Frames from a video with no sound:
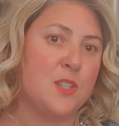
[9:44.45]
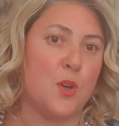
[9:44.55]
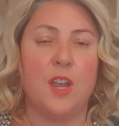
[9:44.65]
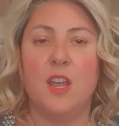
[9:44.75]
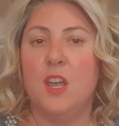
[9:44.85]

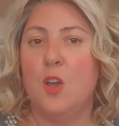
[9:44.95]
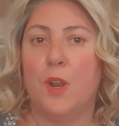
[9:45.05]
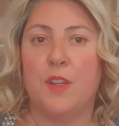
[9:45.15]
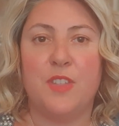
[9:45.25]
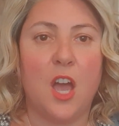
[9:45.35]
or
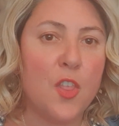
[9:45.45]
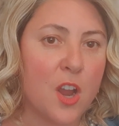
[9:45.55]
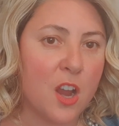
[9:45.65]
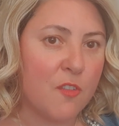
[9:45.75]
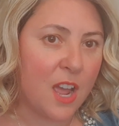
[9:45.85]
one of the
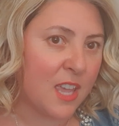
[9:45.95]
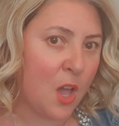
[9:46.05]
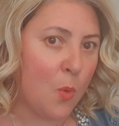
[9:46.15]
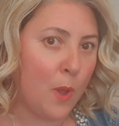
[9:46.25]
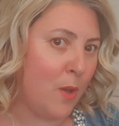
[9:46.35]
other
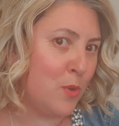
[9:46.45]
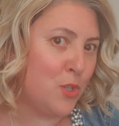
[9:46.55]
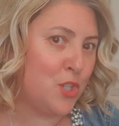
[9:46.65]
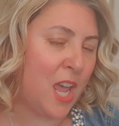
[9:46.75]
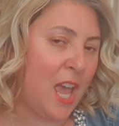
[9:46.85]
Raquel
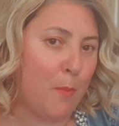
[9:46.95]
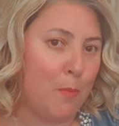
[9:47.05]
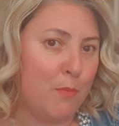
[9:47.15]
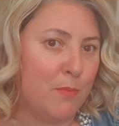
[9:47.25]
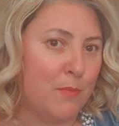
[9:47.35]
Welch
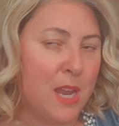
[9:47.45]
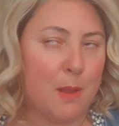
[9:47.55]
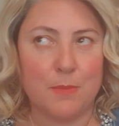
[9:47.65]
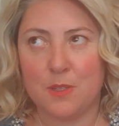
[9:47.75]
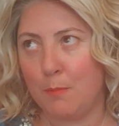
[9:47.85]

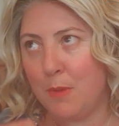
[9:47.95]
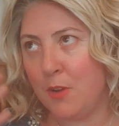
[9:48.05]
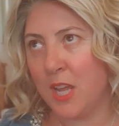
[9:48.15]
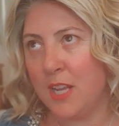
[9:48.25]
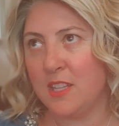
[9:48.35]
names that I'm now
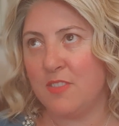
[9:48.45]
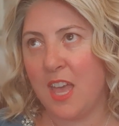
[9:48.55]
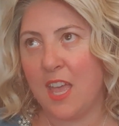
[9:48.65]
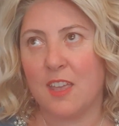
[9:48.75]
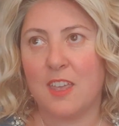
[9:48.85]
trying to
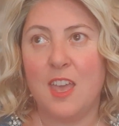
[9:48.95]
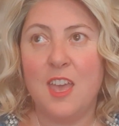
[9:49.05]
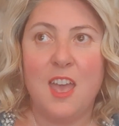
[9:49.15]
think,